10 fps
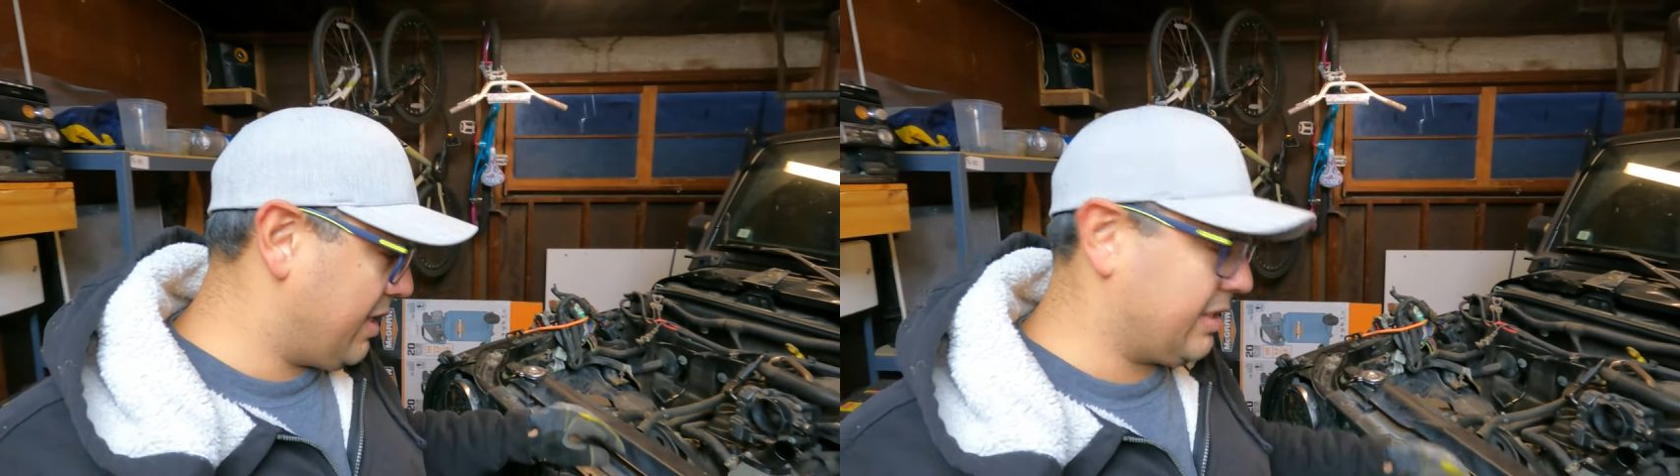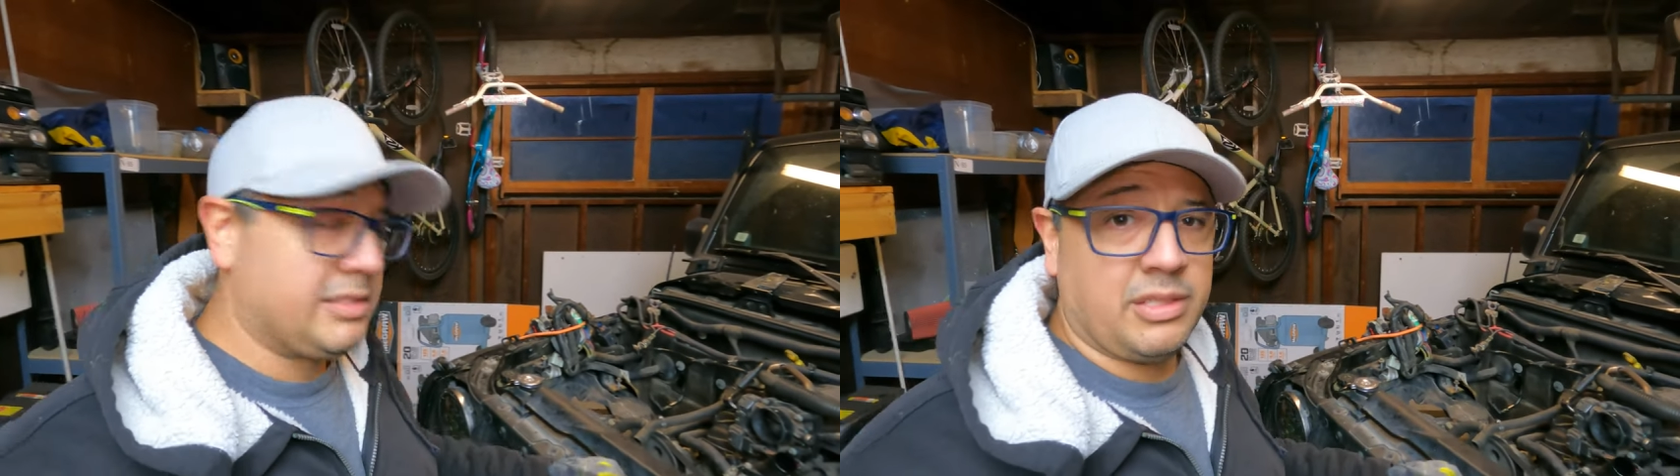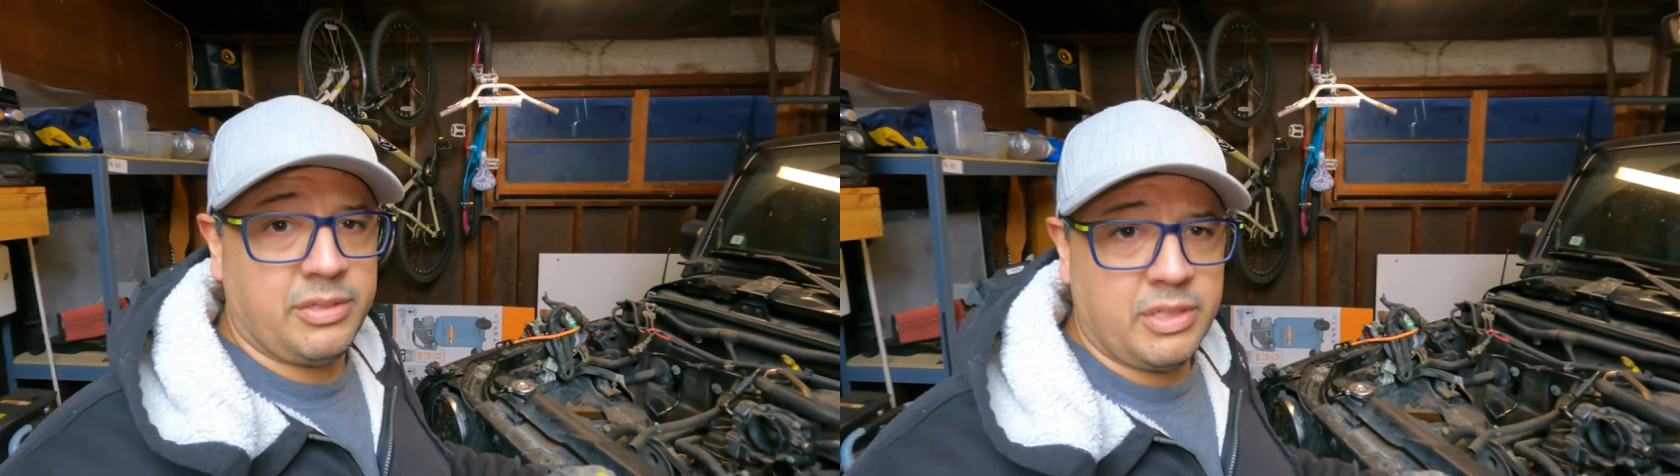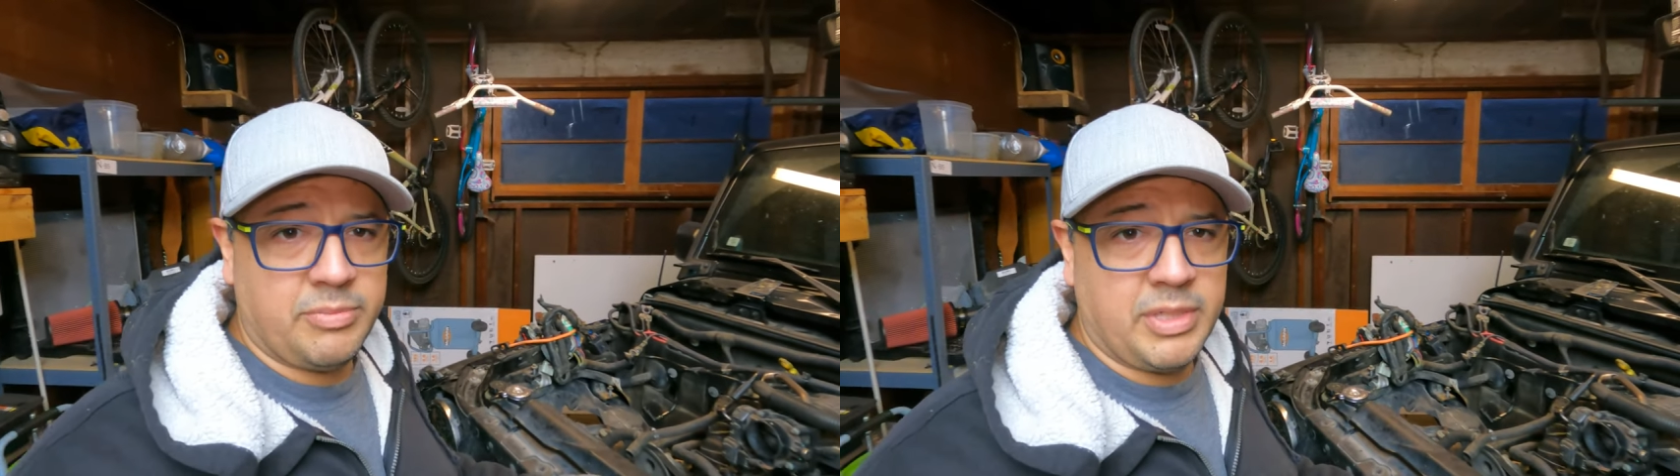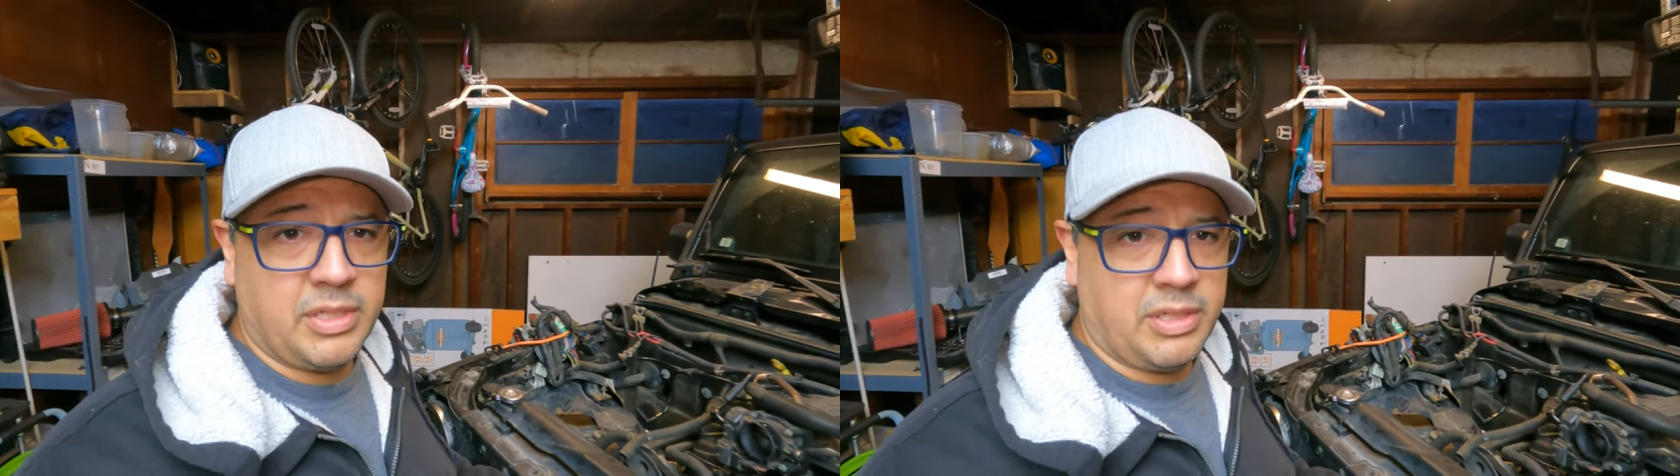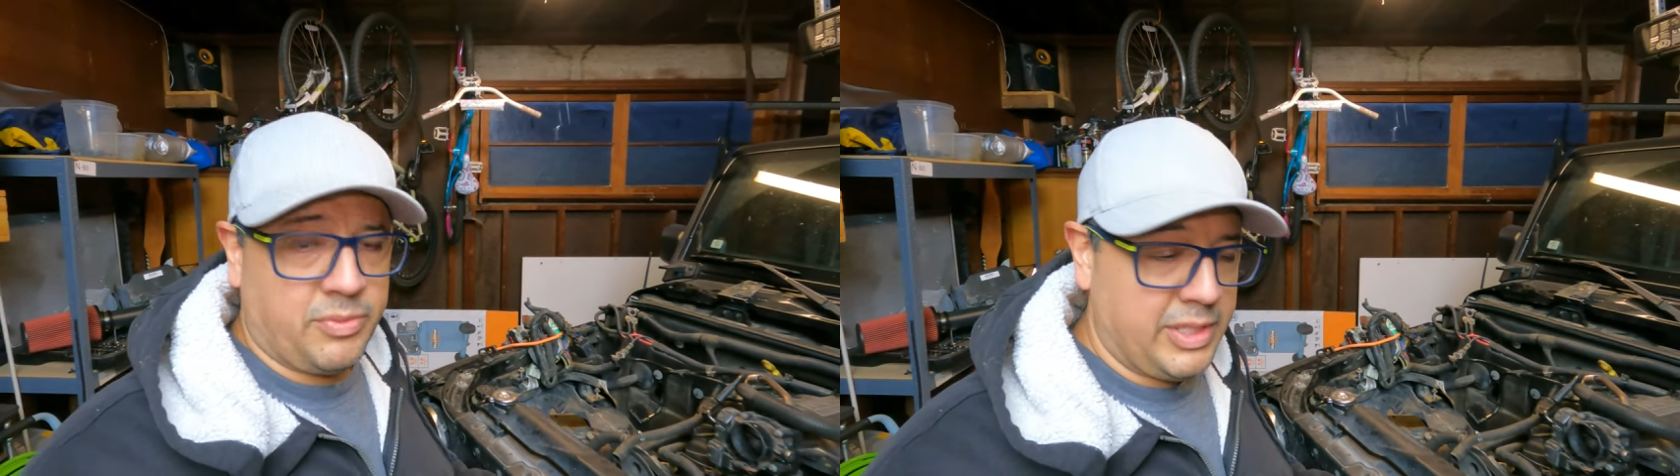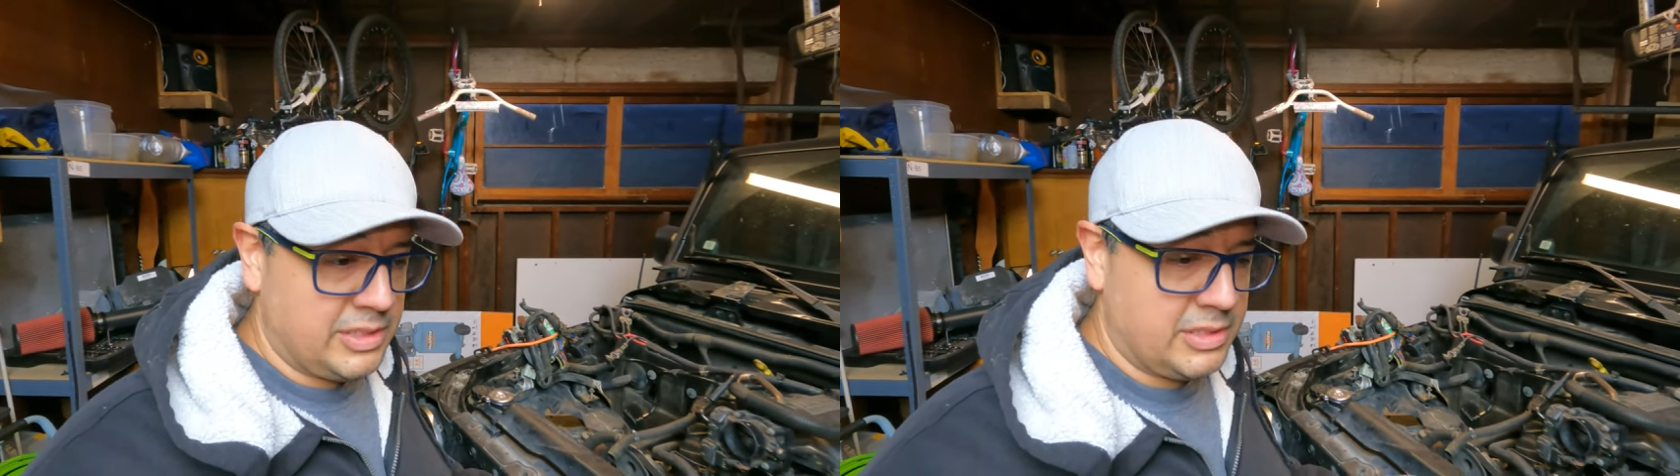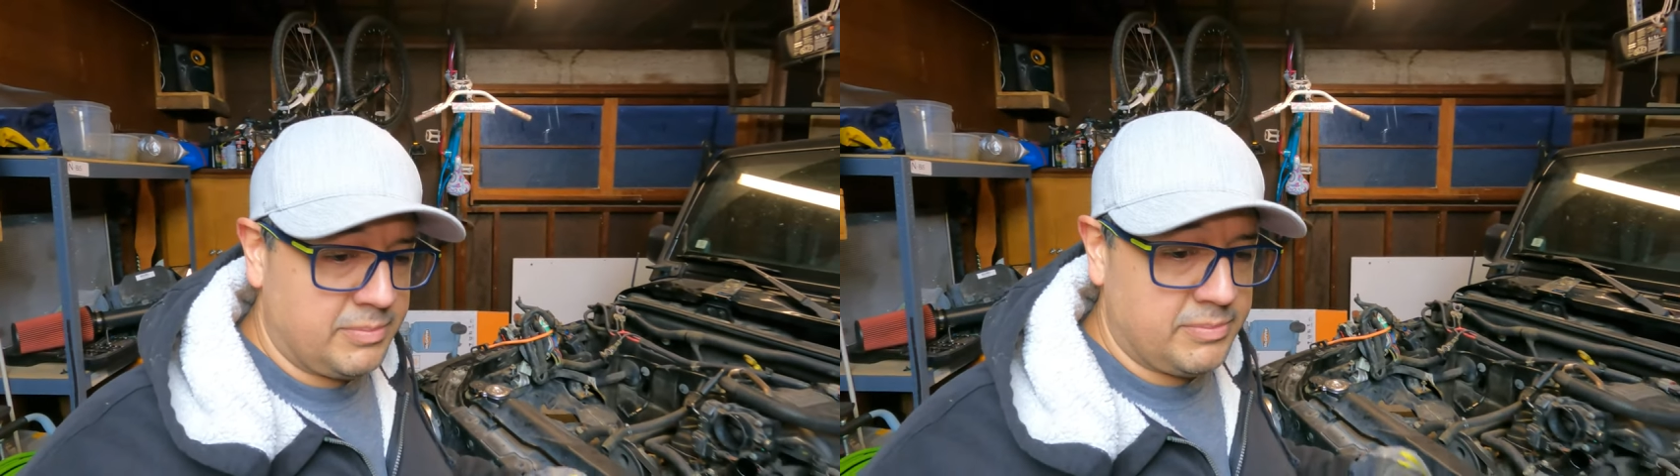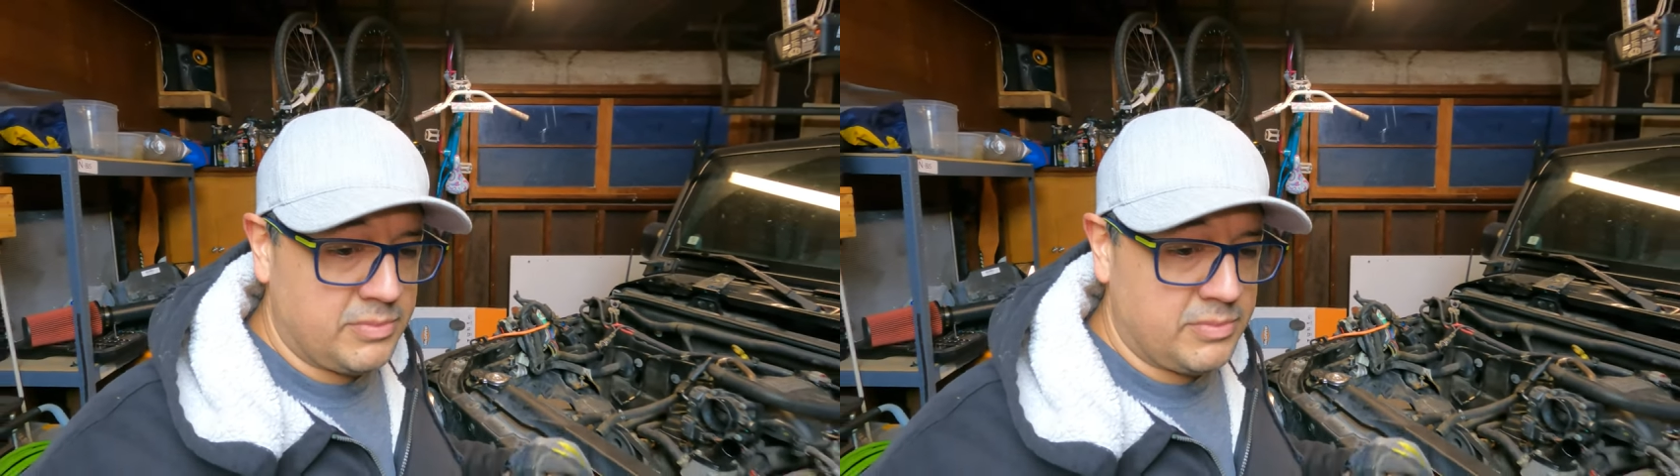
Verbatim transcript: I'd like to learn a little bit along the ways.